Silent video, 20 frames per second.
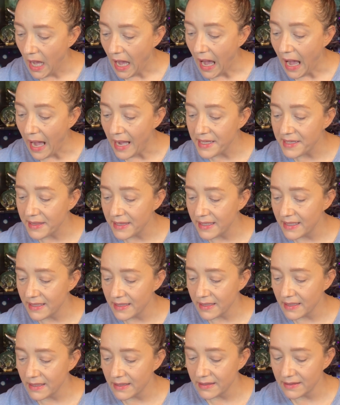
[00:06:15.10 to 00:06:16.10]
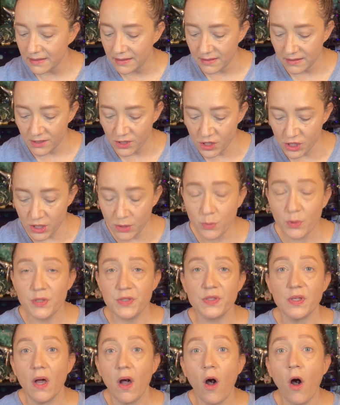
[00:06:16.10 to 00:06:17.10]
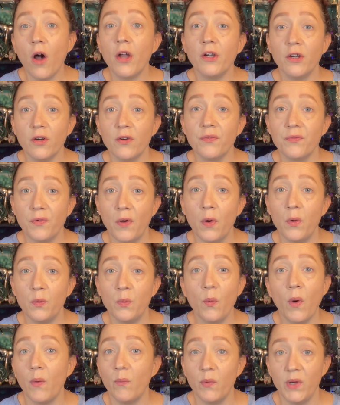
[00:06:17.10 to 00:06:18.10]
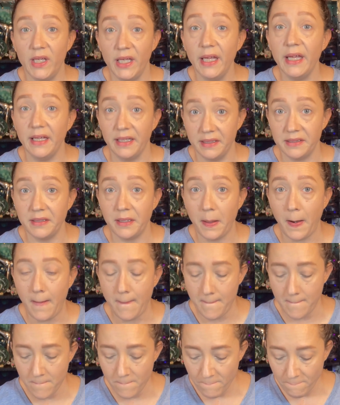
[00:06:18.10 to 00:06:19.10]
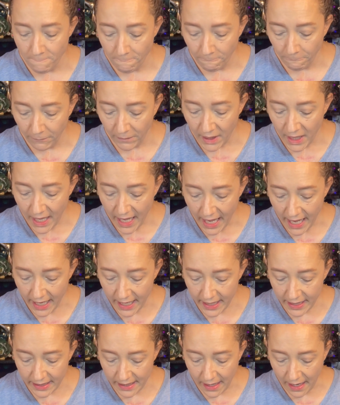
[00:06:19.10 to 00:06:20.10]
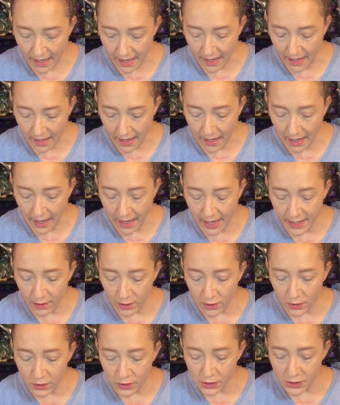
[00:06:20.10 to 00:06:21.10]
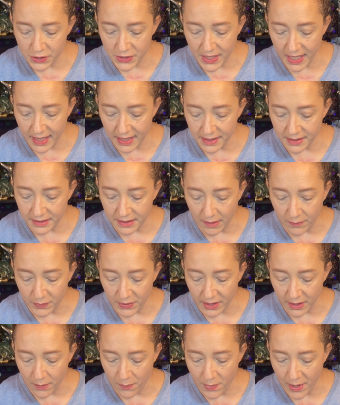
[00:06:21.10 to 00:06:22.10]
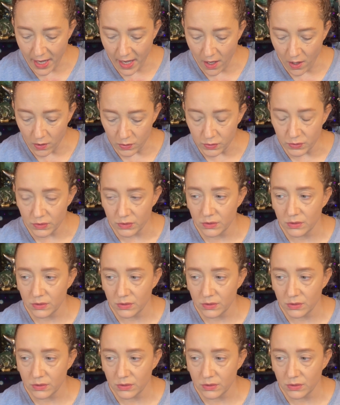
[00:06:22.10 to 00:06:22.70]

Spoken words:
I think she was on her phone when we hit. And I heard her saying something about,